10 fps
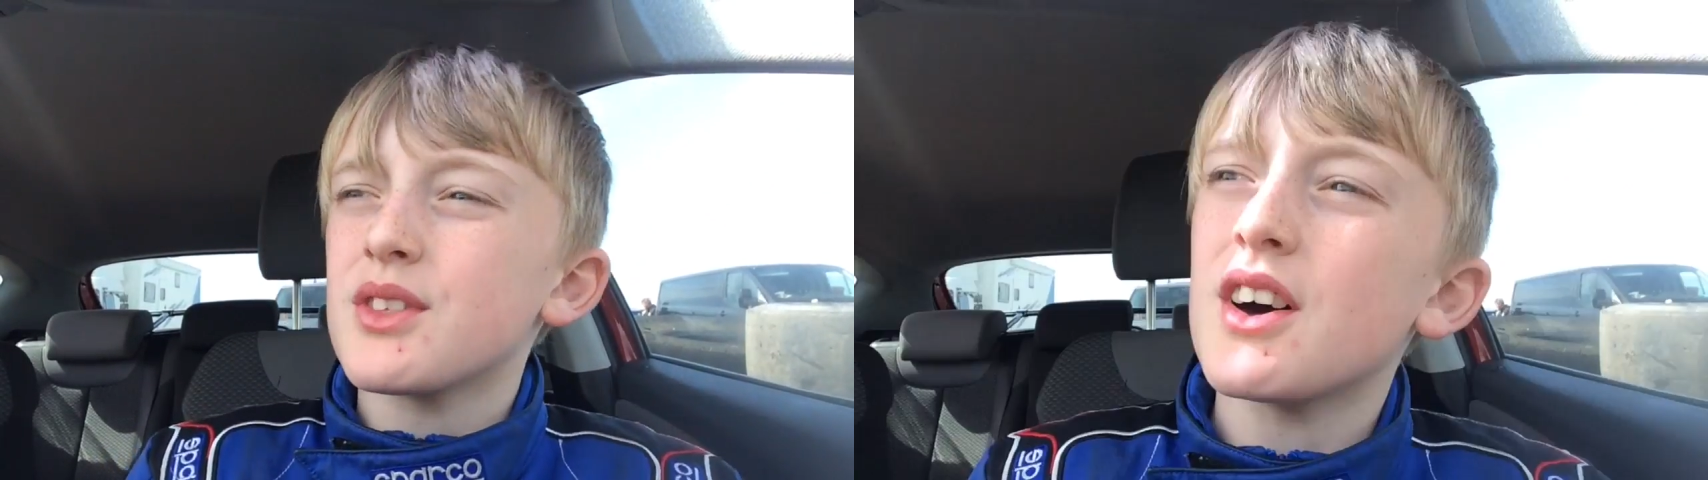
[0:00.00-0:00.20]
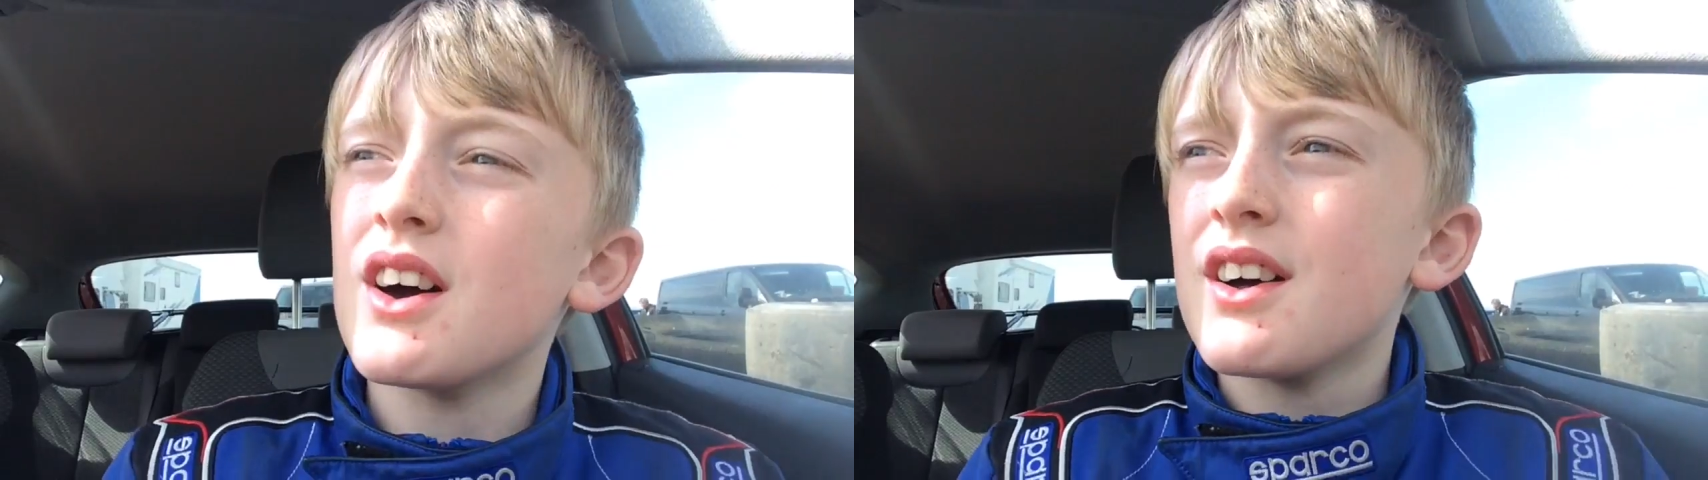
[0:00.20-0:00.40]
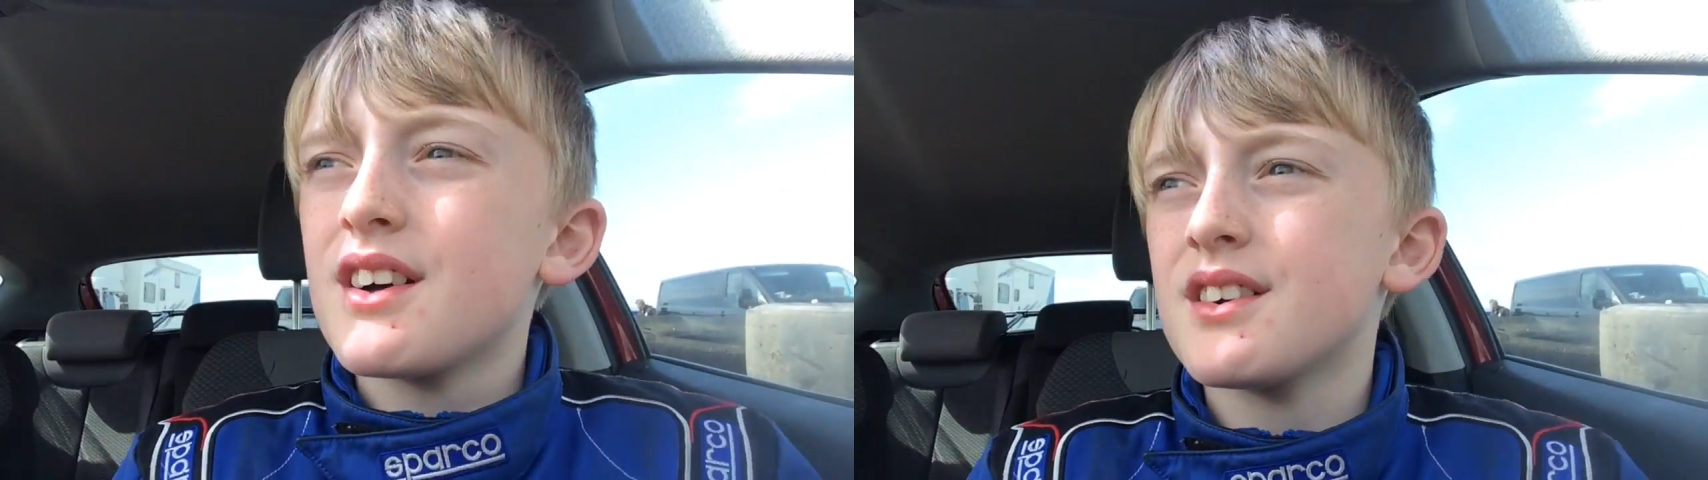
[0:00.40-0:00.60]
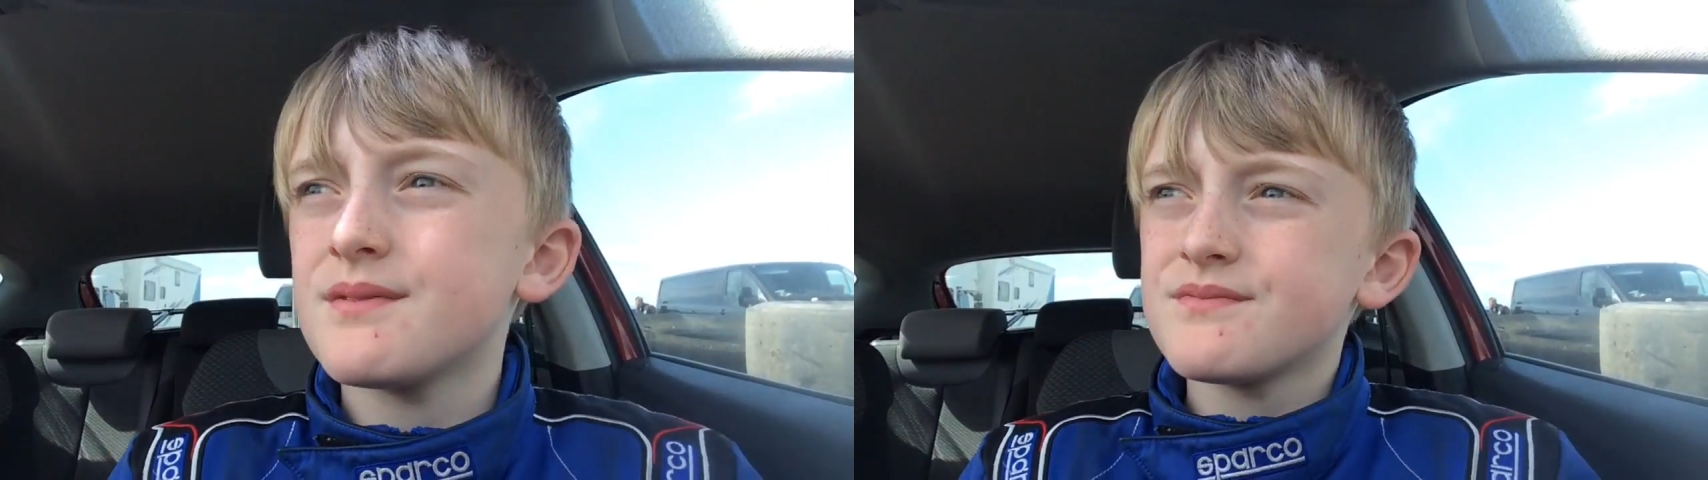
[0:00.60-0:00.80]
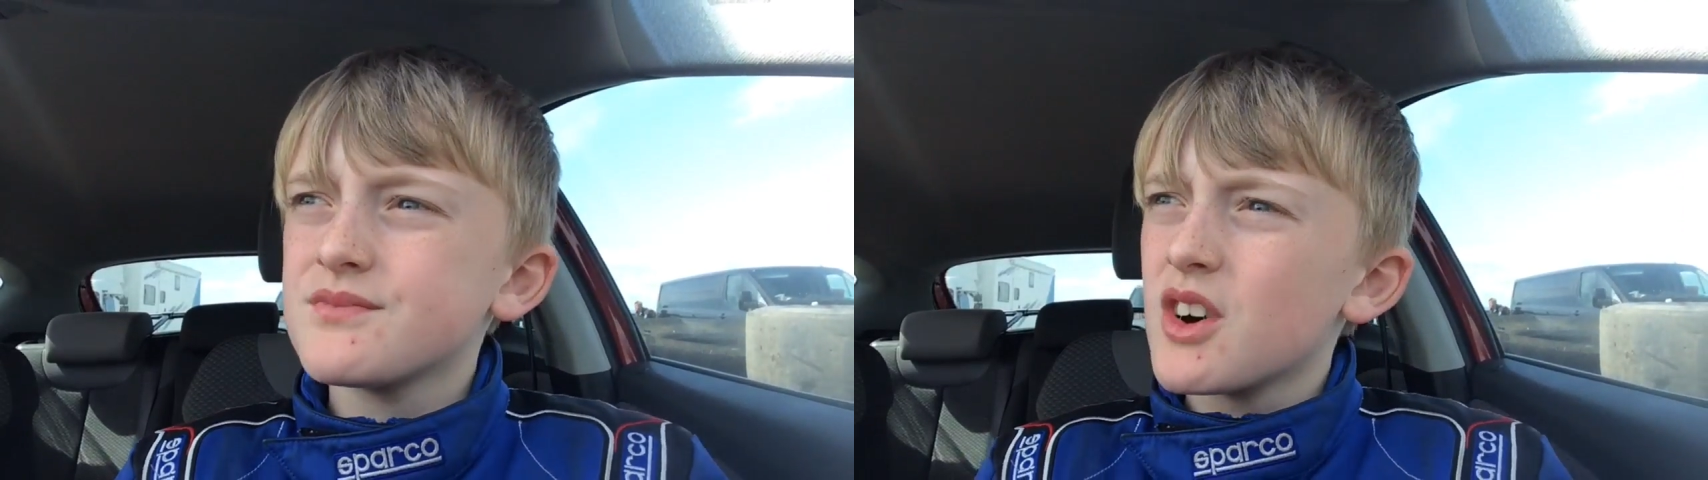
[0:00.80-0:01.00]
the
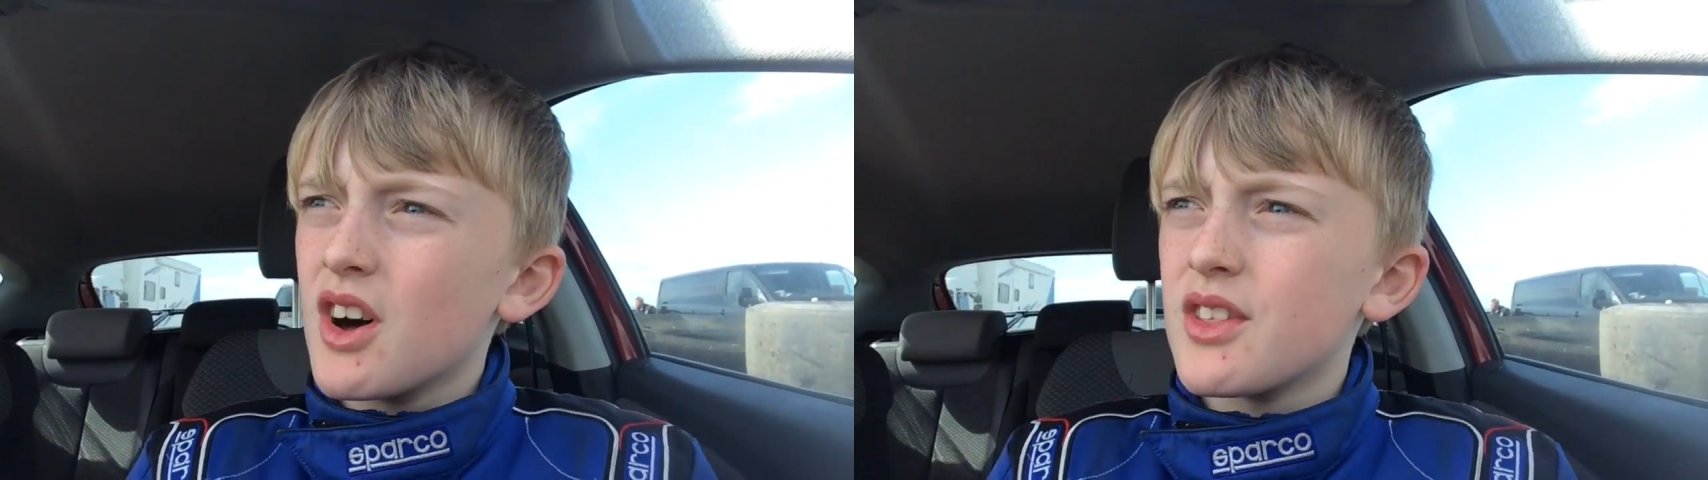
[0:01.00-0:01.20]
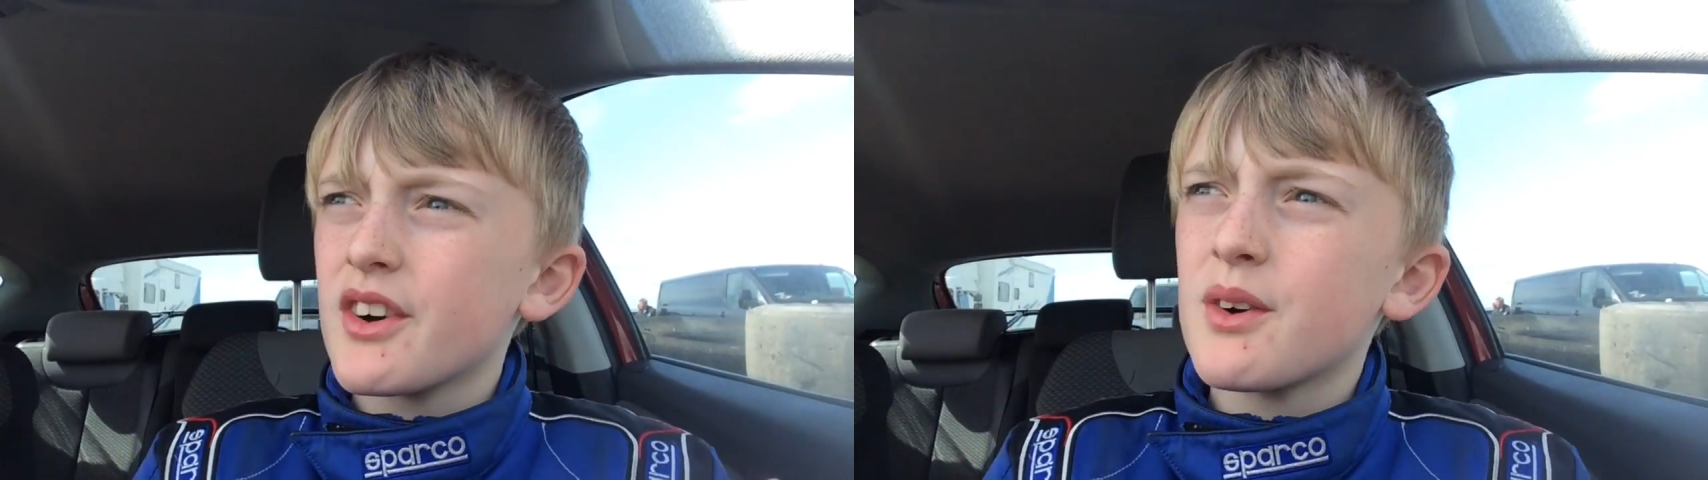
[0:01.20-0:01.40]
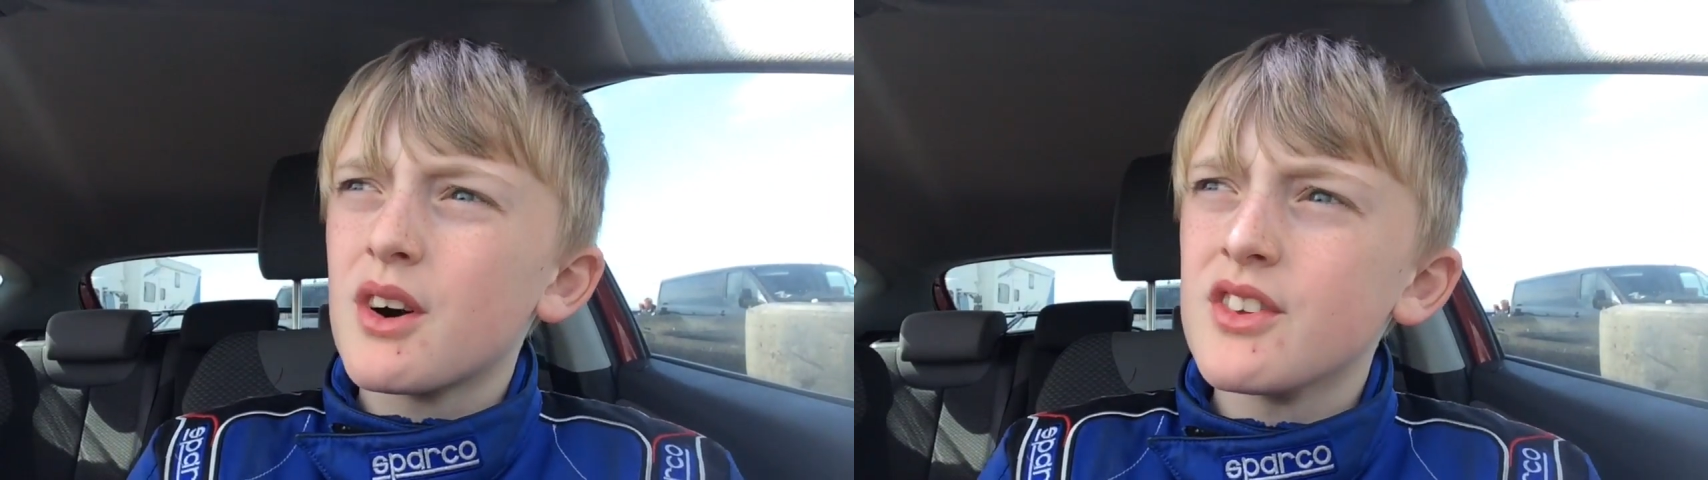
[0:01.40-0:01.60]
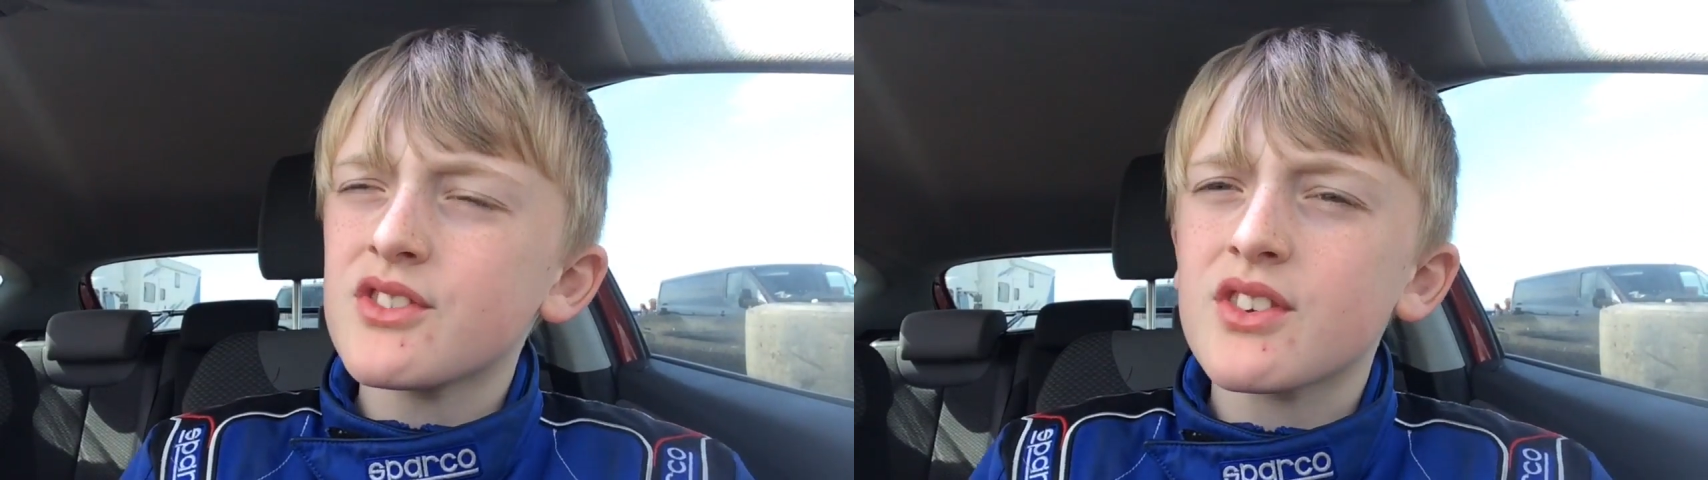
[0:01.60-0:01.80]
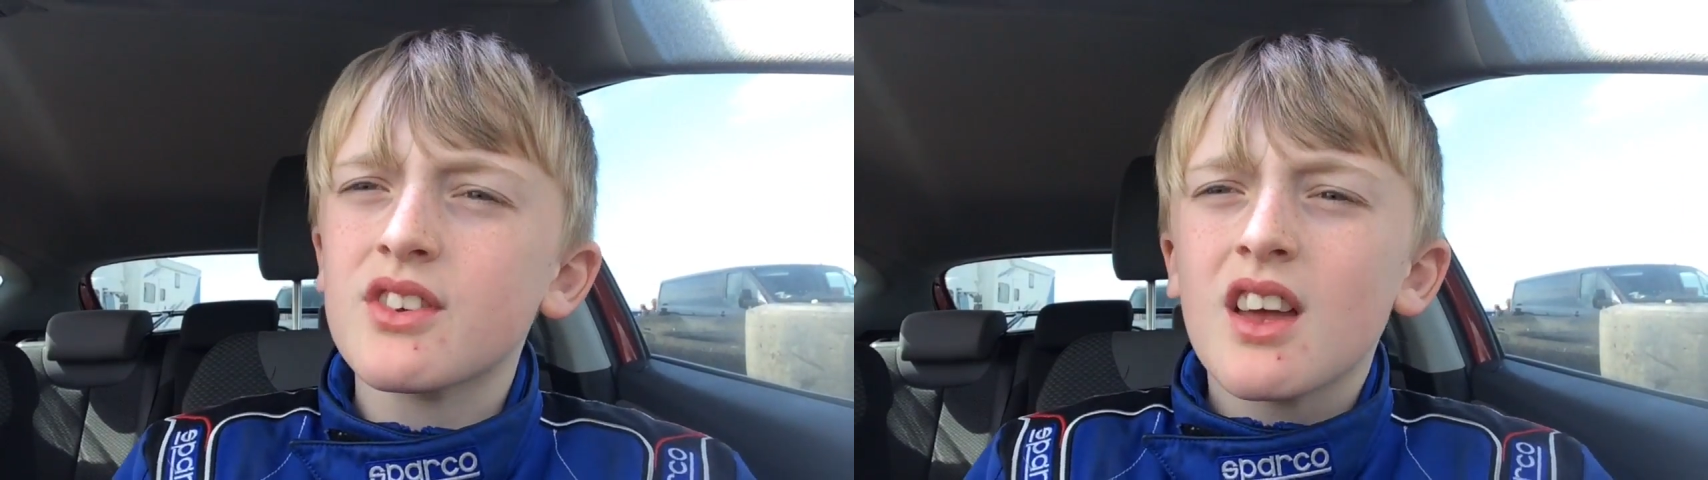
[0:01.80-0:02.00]
other
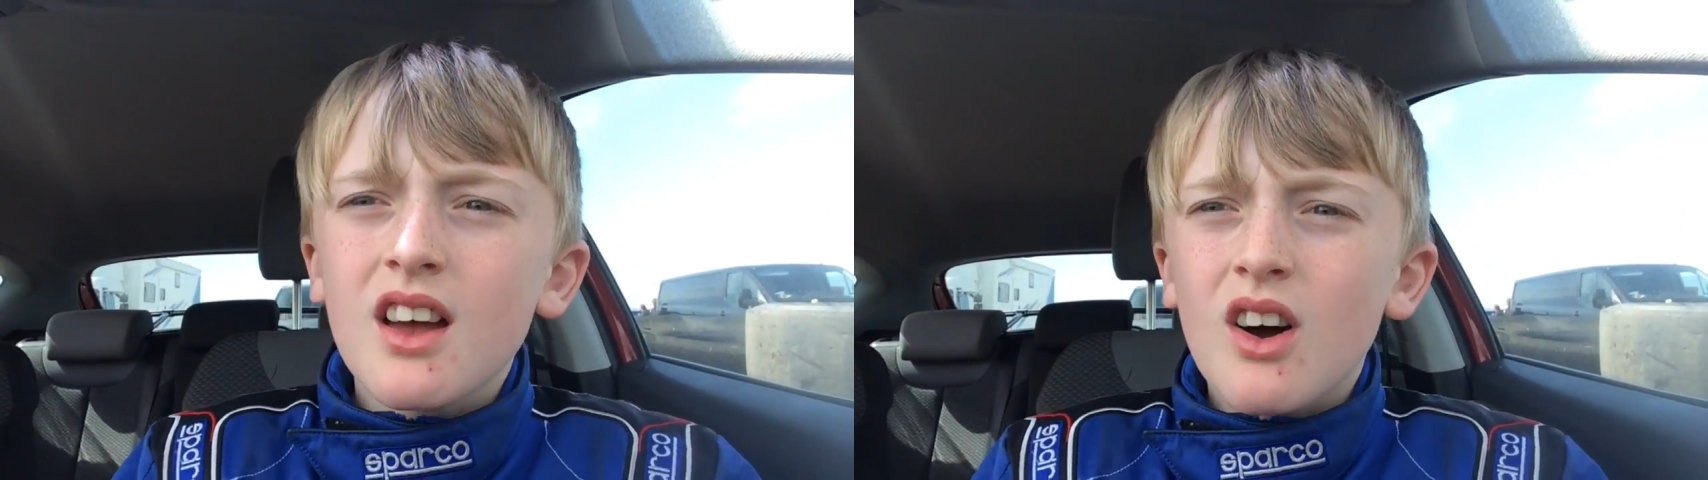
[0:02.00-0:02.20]
ones,